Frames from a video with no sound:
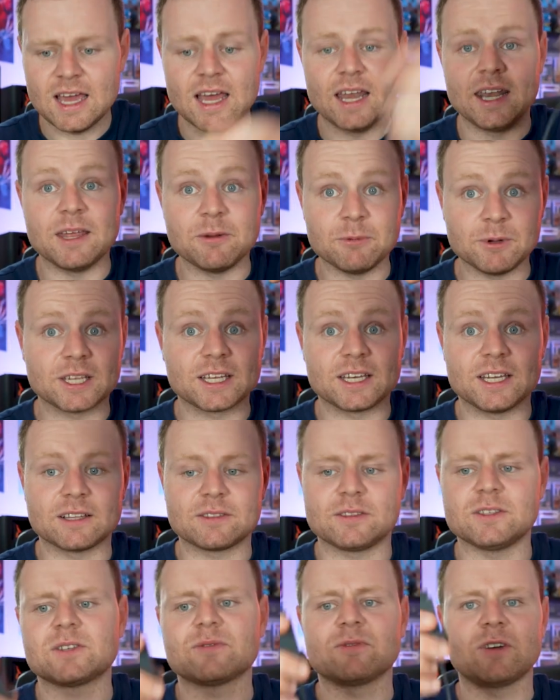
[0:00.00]
and then we
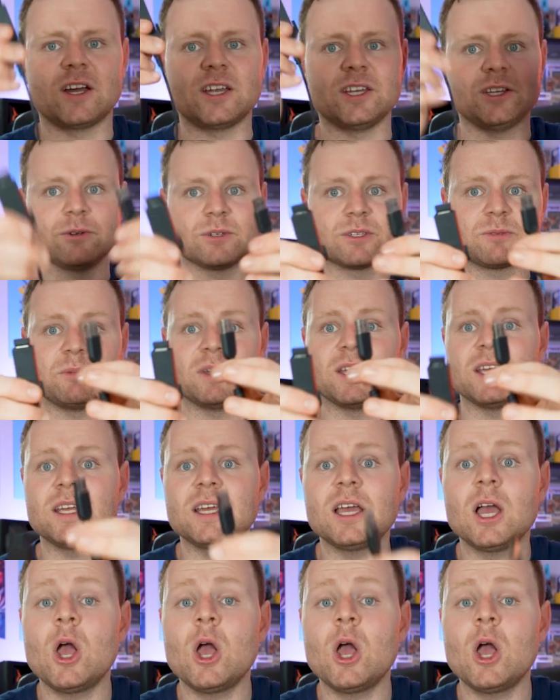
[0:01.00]
connect this via USB